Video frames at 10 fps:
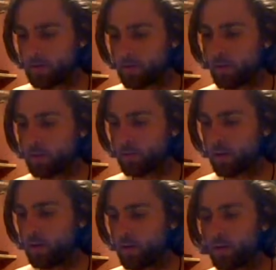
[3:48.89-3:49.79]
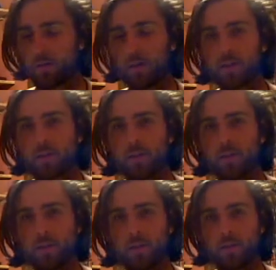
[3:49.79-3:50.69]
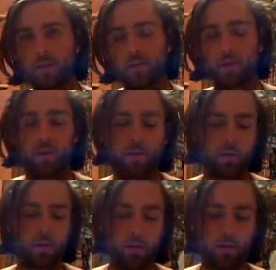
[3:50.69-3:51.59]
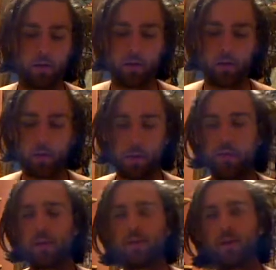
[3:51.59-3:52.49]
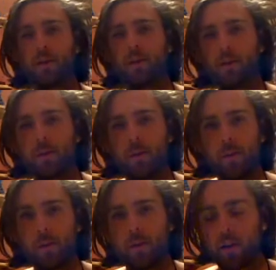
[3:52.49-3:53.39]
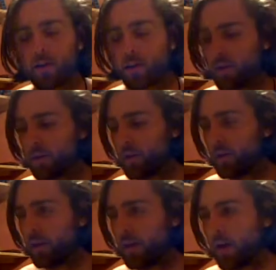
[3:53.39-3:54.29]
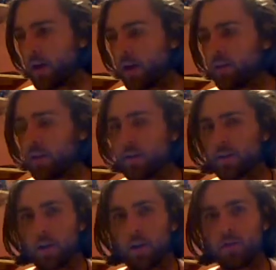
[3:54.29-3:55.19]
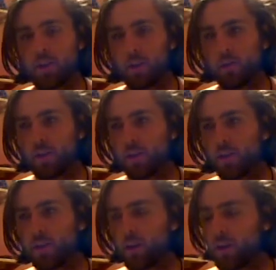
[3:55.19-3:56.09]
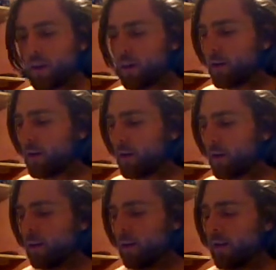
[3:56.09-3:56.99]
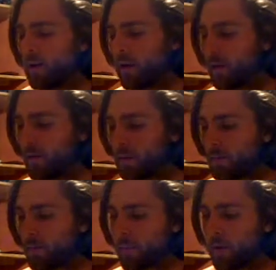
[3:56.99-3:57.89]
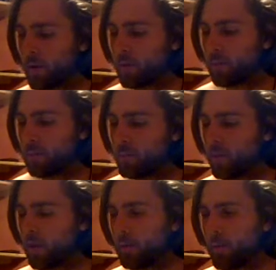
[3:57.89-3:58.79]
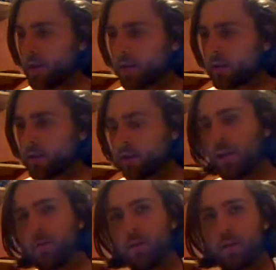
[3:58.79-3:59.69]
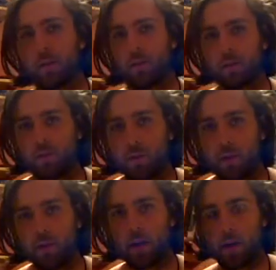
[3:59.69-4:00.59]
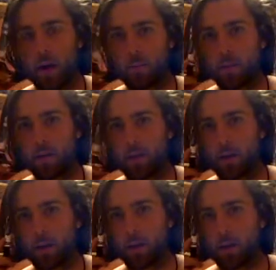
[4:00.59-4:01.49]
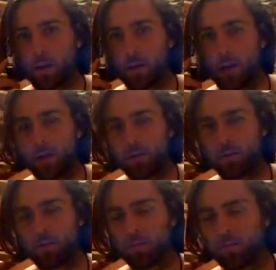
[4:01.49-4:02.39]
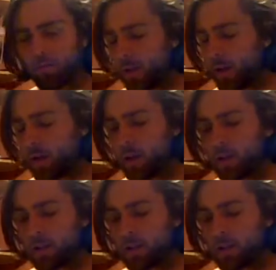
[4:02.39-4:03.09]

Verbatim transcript: so the whole Walter Russell so people in this field are very familiar with that term, and I've glanced a lot of his images and thought about it. Um, but he made a statement that really got me thinking, and it was a brilliant